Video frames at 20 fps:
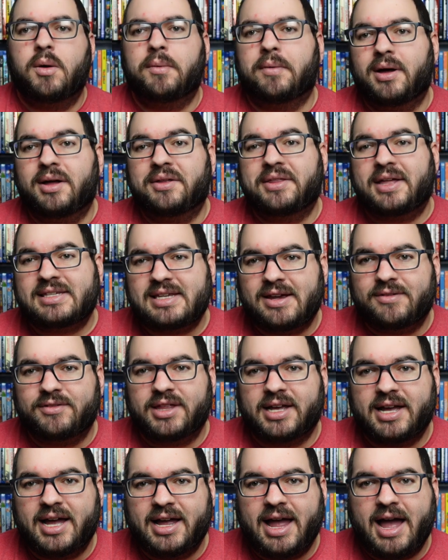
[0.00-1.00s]
Well, that's
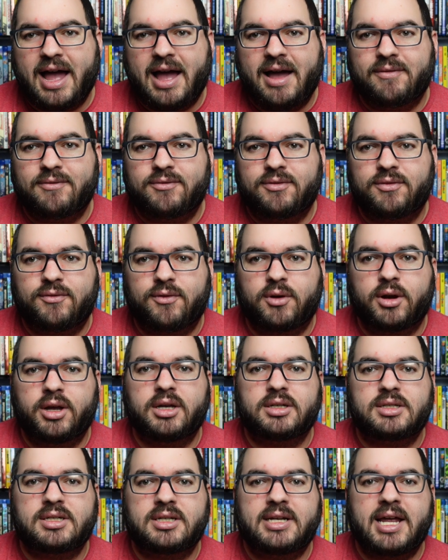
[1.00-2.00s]
everything I have for
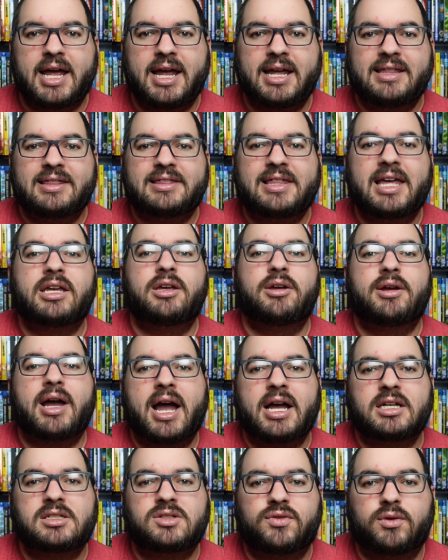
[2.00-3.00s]
you today. Thank you
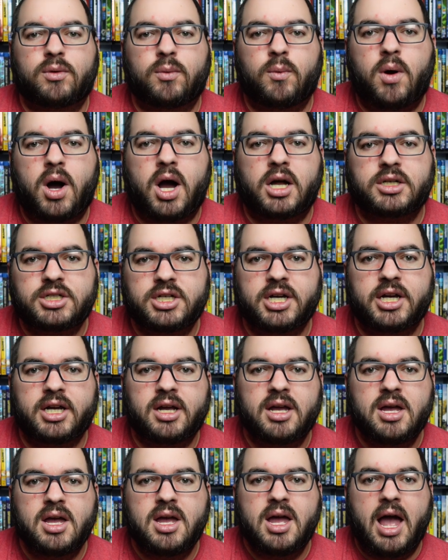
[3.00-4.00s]
guys for watching.